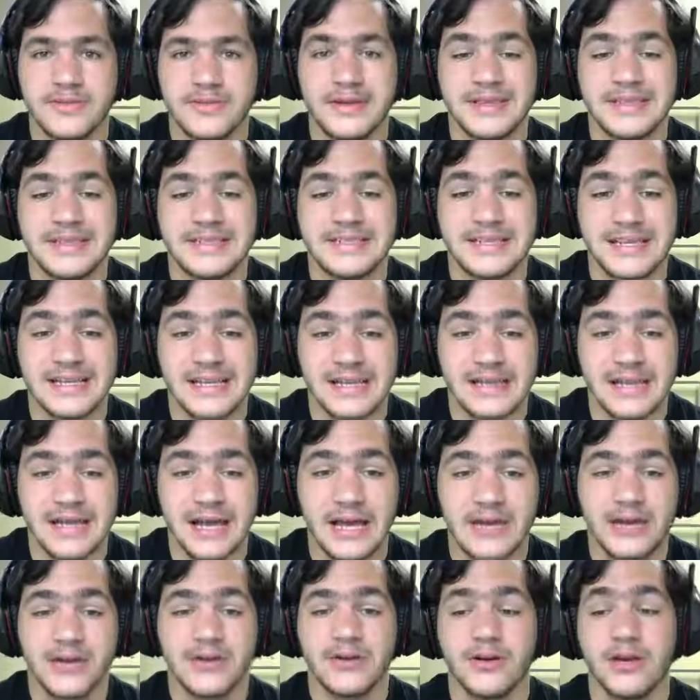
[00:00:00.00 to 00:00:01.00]
this thing
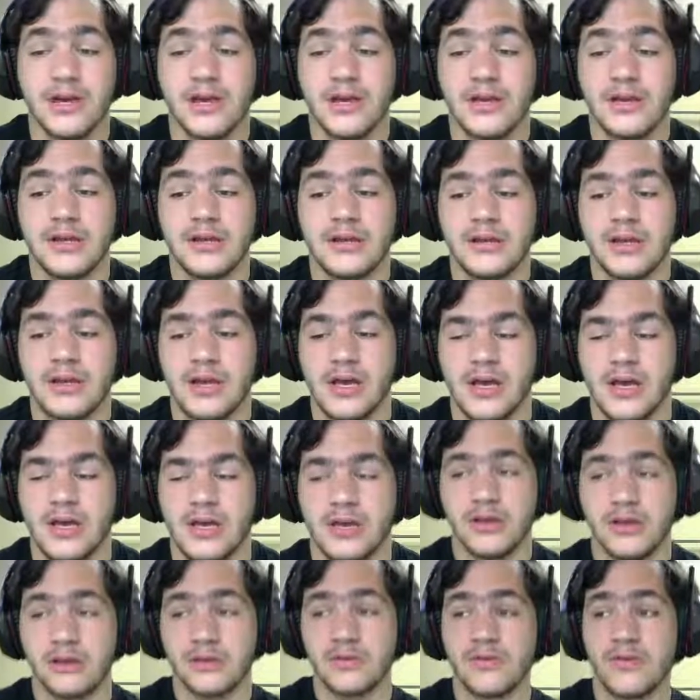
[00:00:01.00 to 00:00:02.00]
lighter and
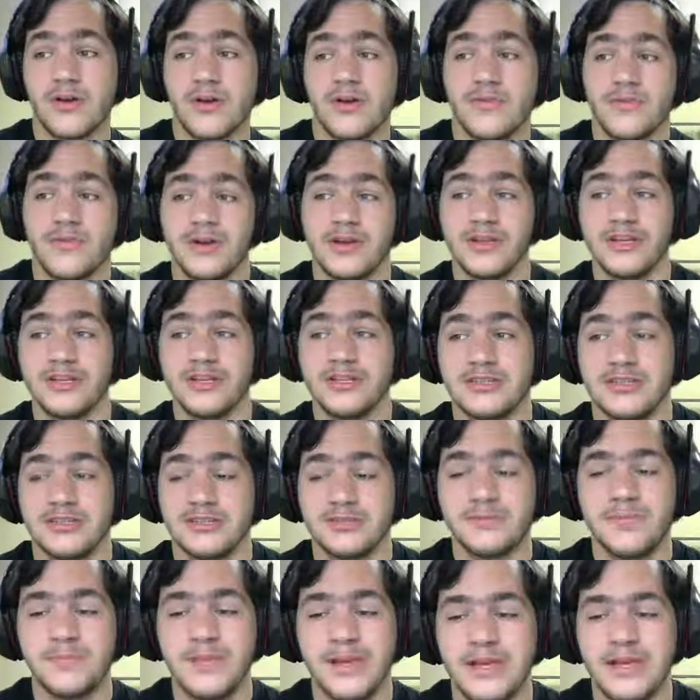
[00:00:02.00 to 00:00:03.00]
it can rate its
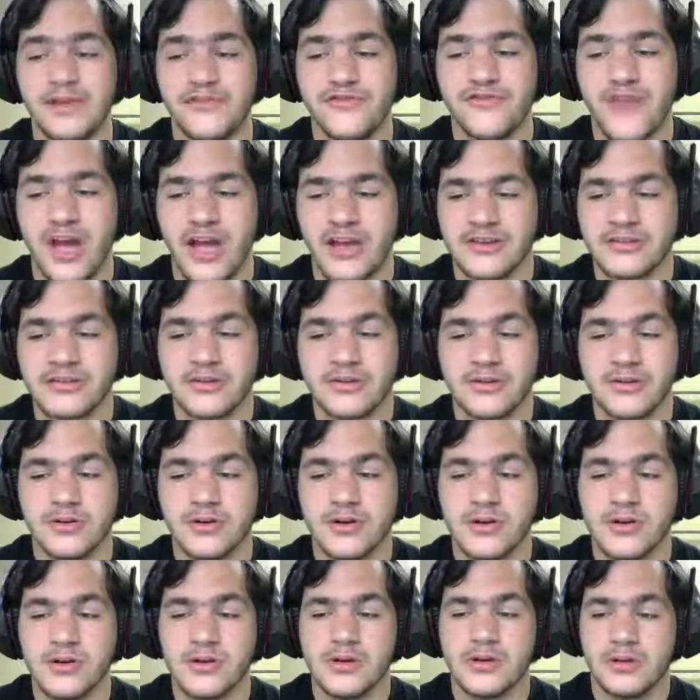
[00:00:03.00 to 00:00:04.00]
speed faster.
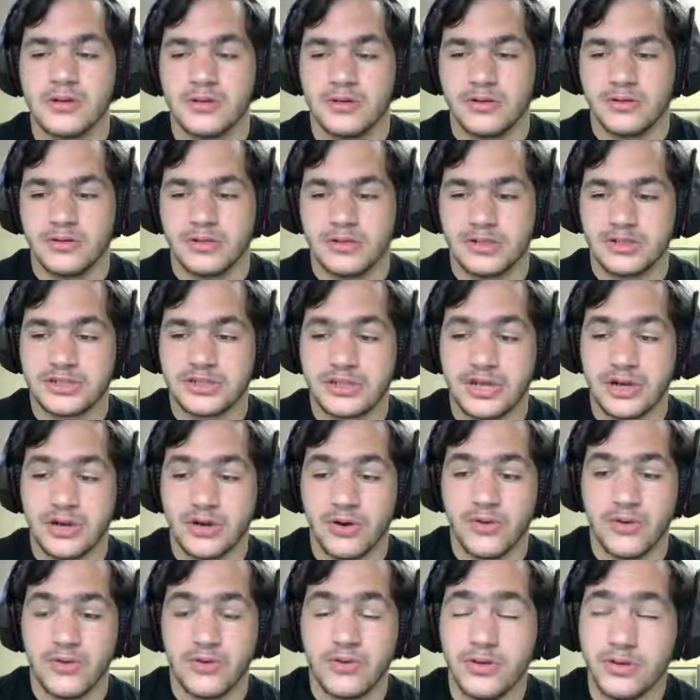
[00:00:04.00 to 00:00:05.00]

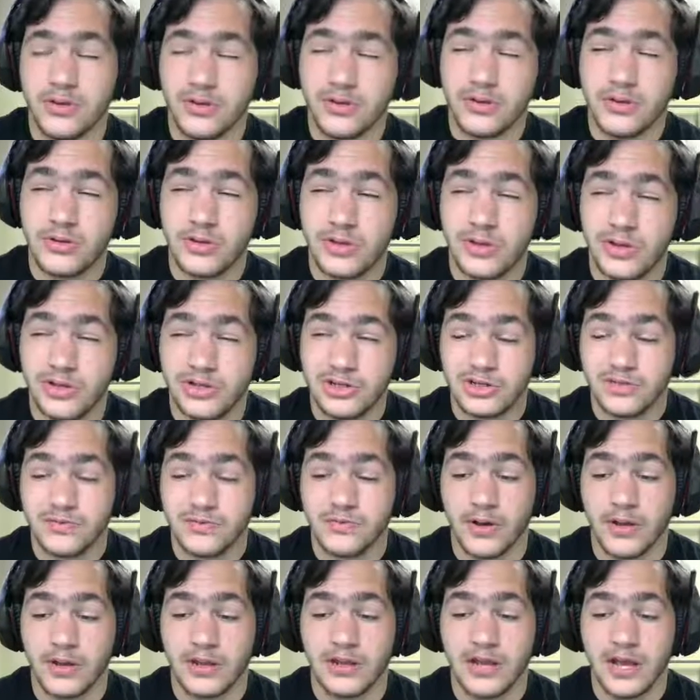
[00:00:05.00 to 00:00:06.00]
So you could just
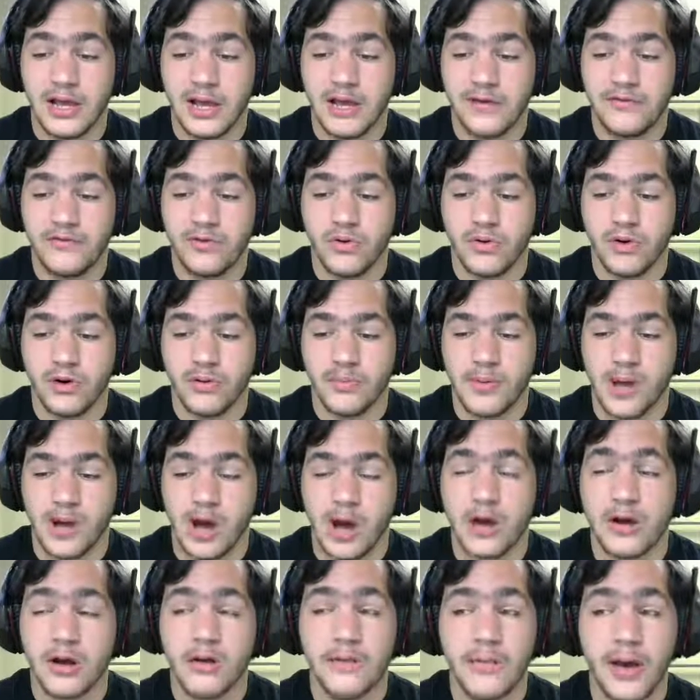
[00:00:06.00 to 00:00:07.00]
run Life Orb,
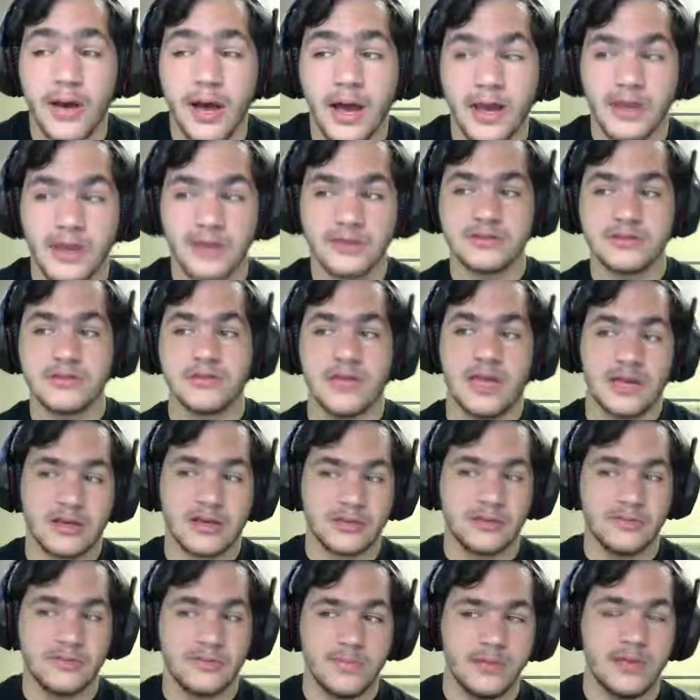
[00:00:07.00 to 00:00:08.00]
Automize. That
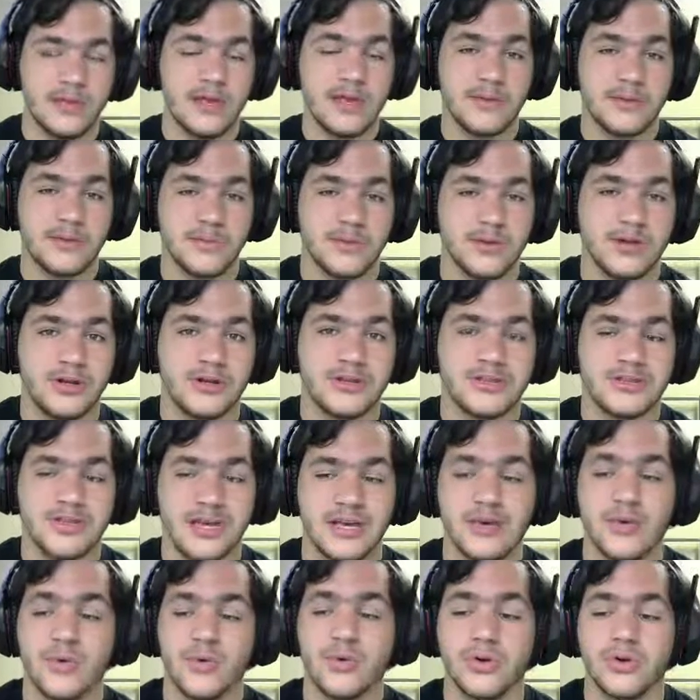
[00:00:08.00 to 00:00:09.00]
could be a pretty good
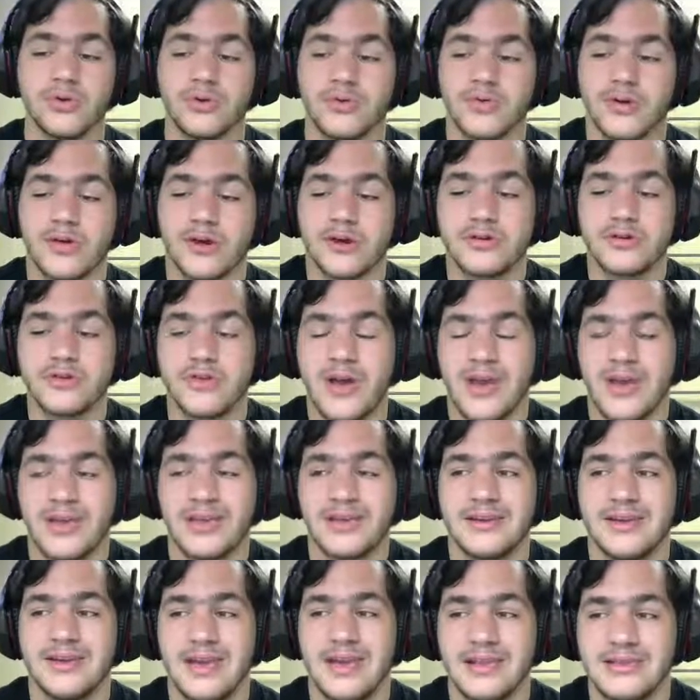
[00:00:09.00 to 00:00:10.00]
set. Or you can run
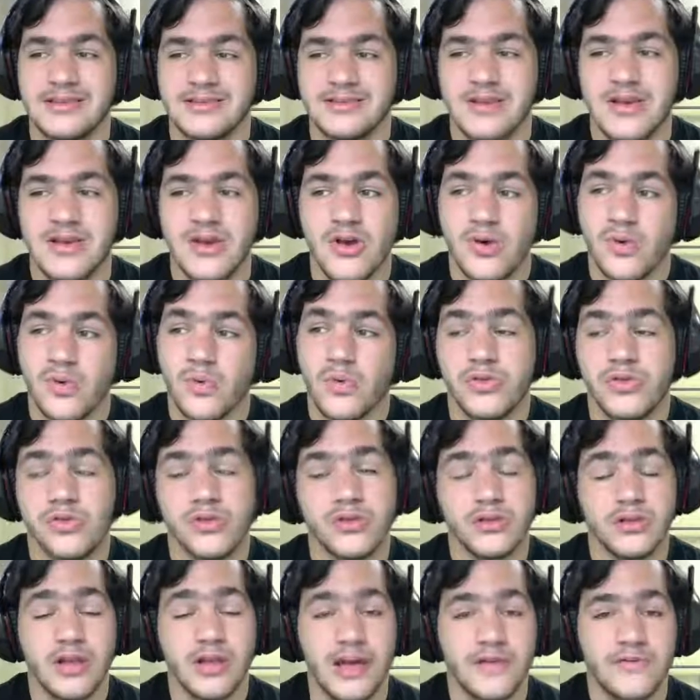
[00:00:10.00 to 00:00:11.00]
Dragon Dance with
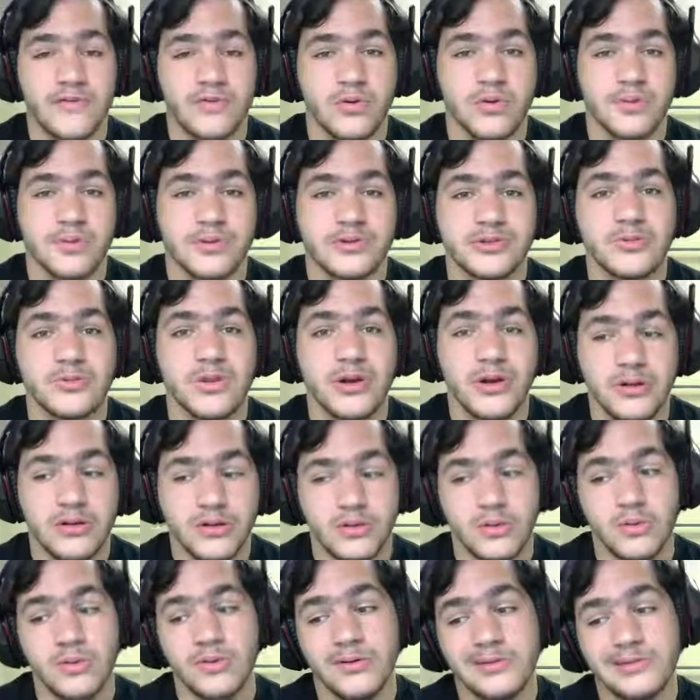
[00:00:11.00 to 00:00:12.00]
the Life Orb as well,
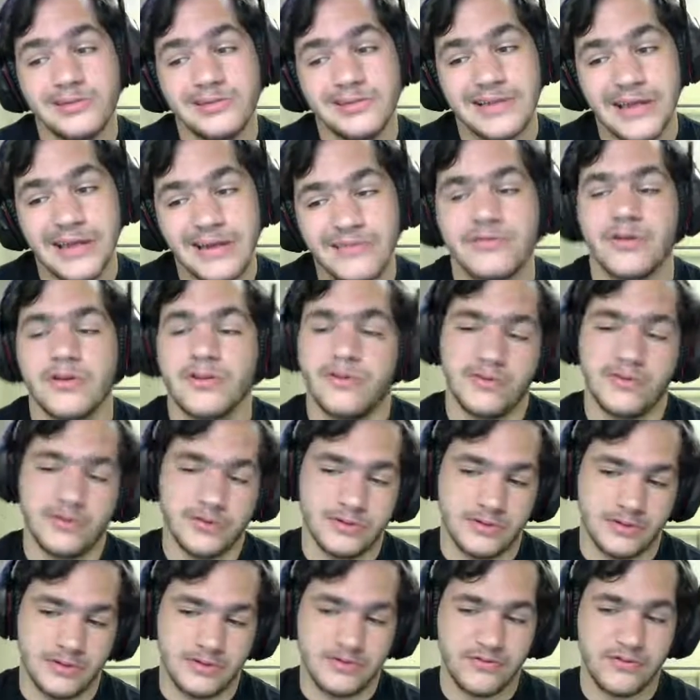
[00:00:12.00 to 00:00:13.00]
or
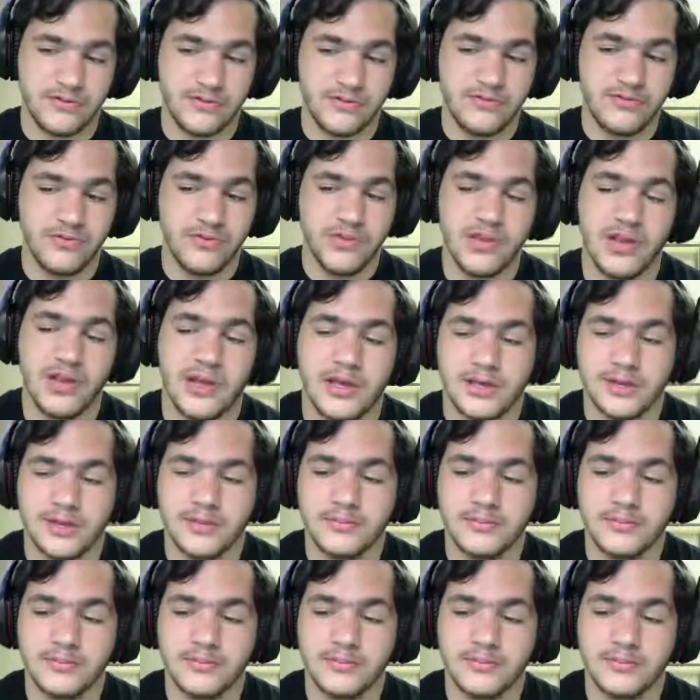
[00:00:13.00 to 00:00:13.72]
Leftovers if you feel like it.